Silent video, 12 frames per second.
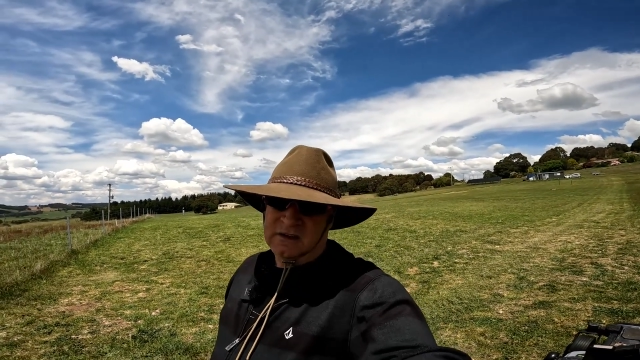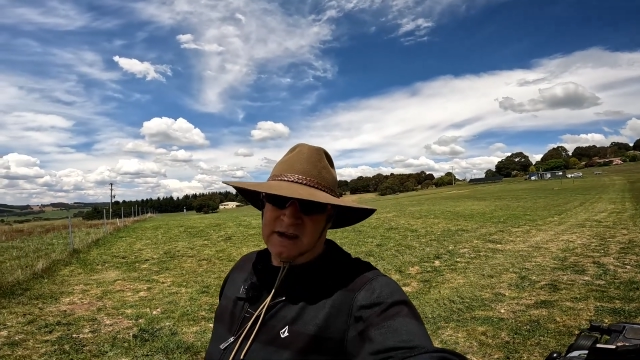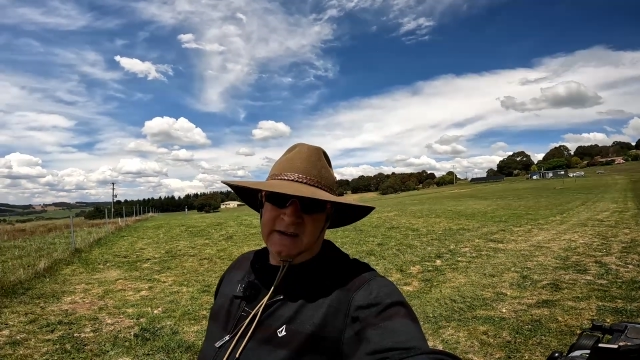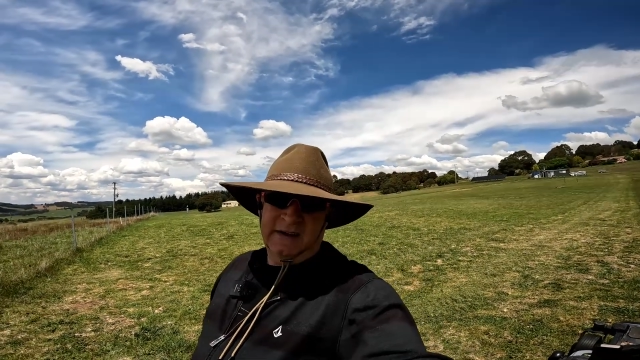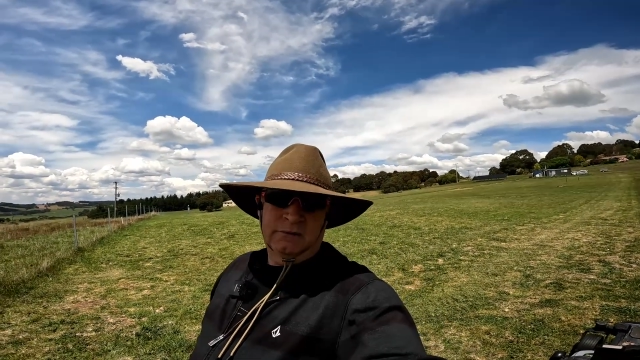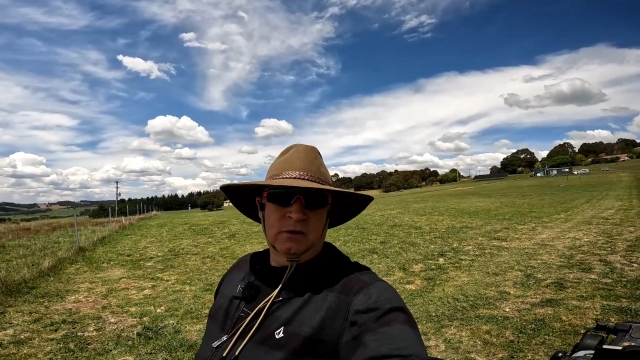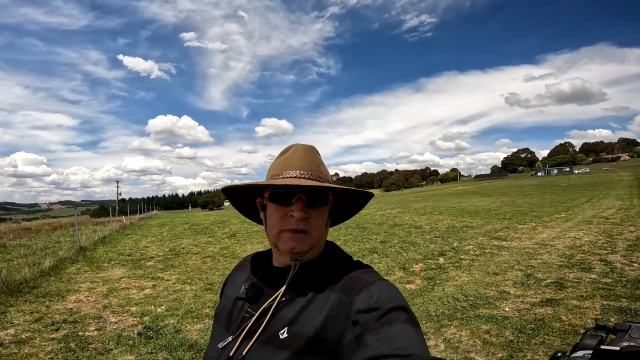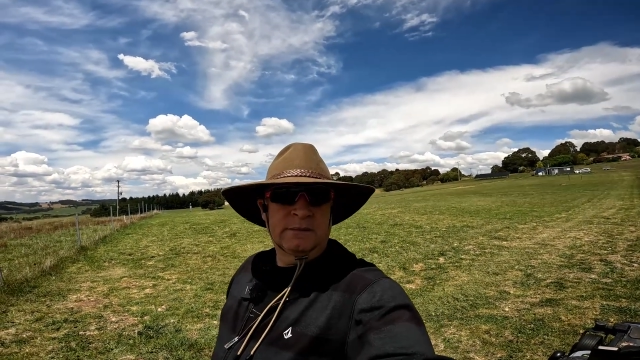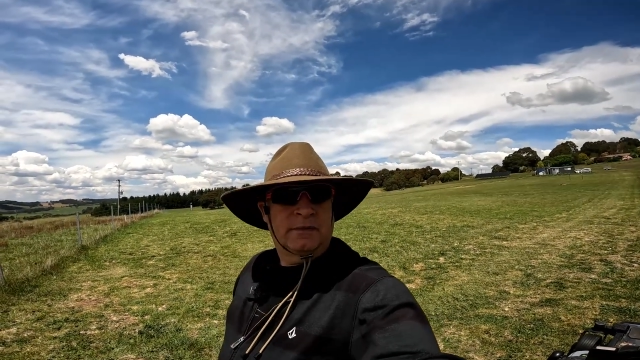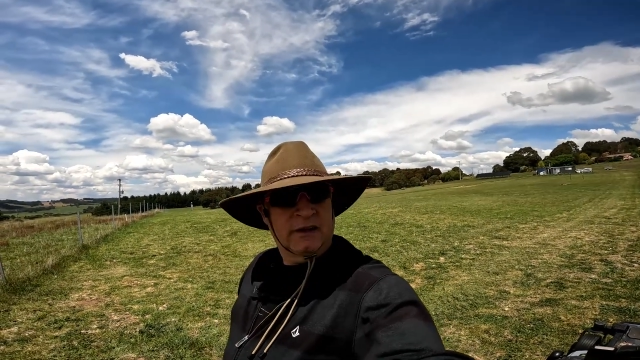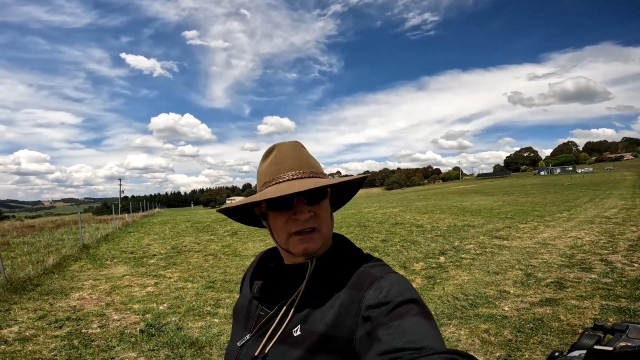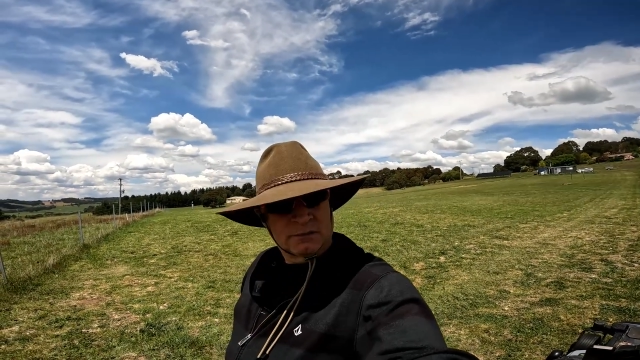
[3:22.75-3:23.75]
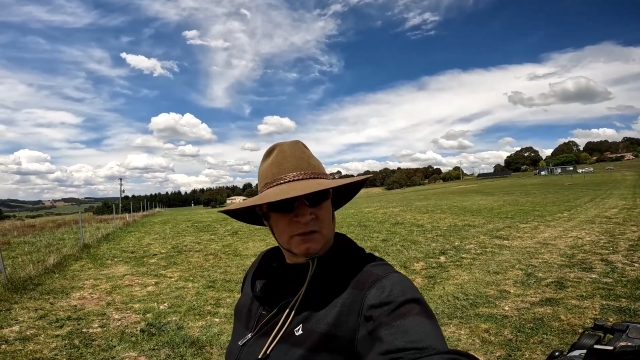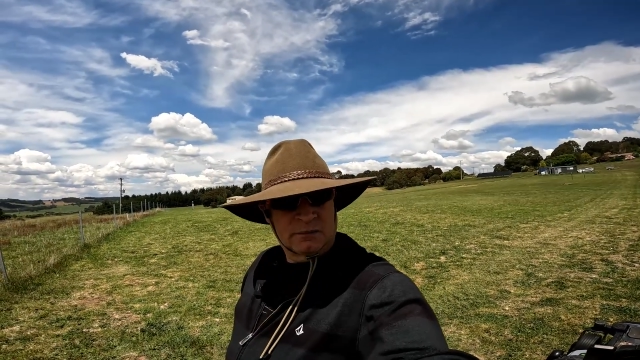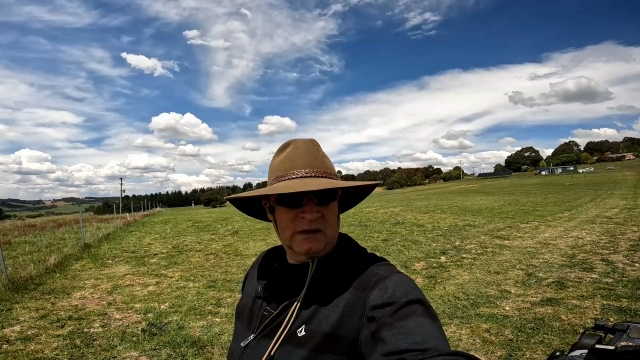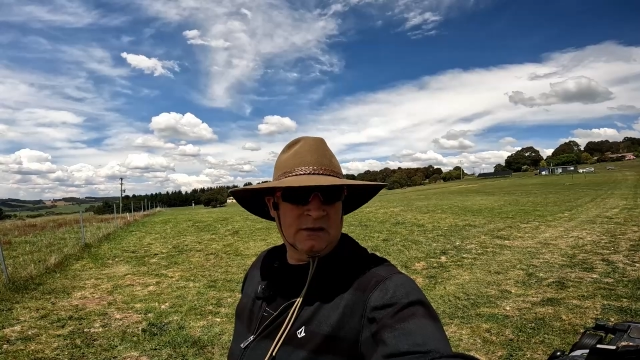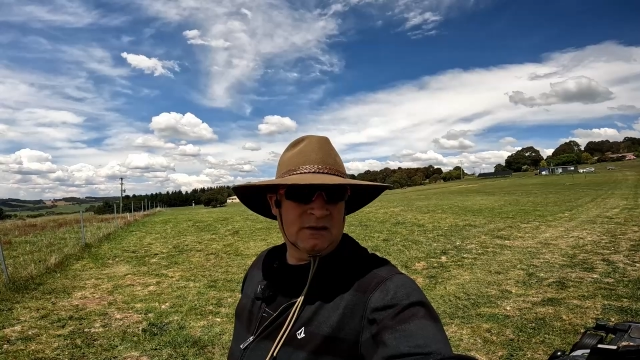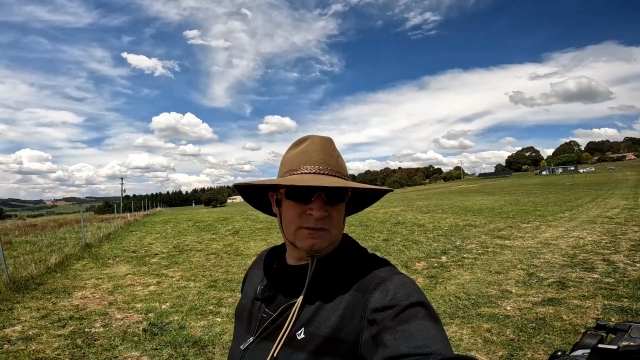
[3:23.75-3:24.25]
The handling will be predictable
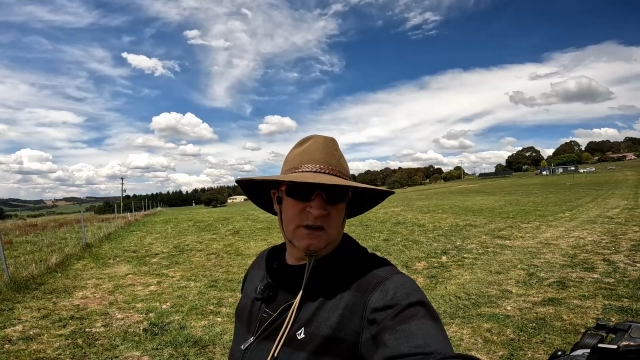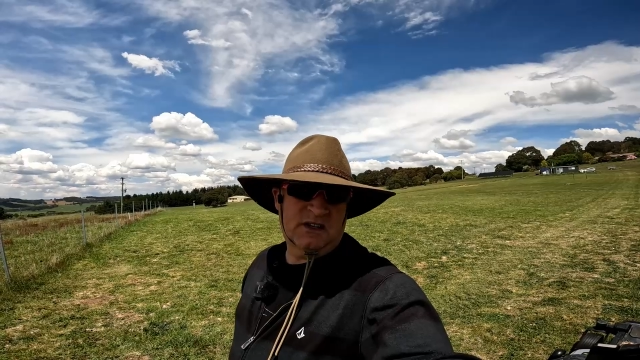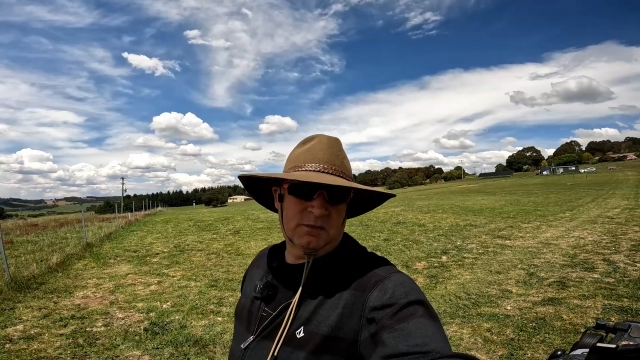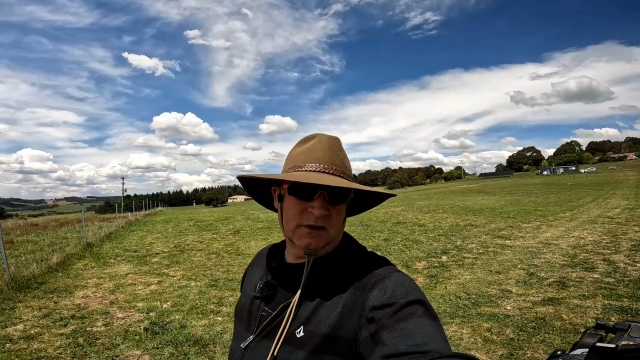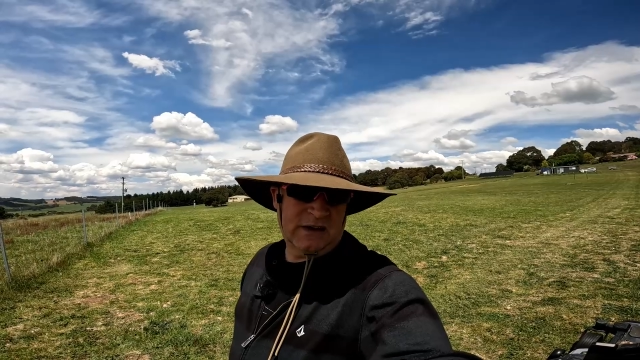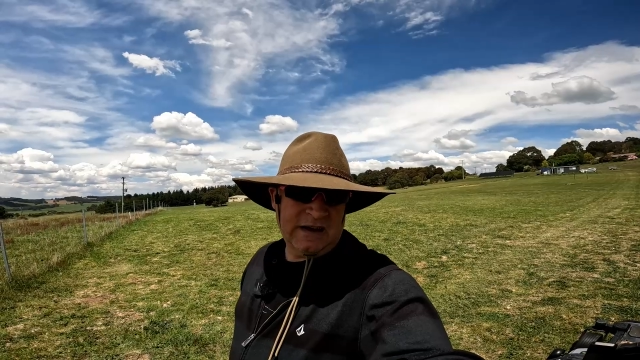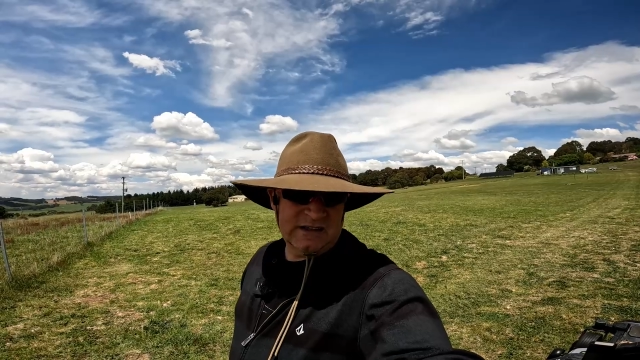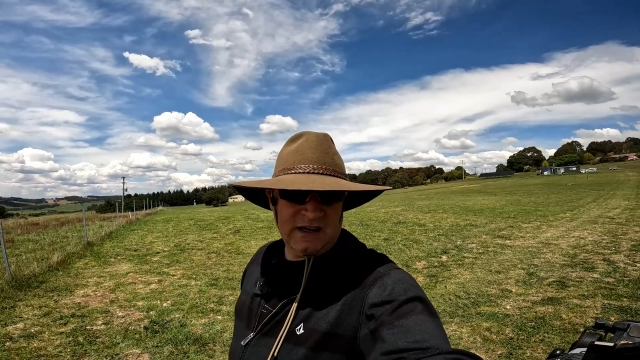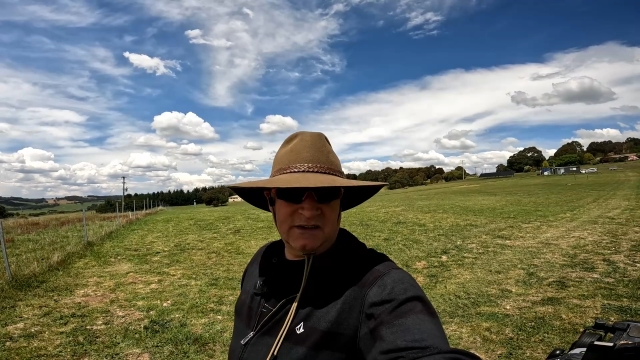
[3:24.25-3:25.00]
because most modern cars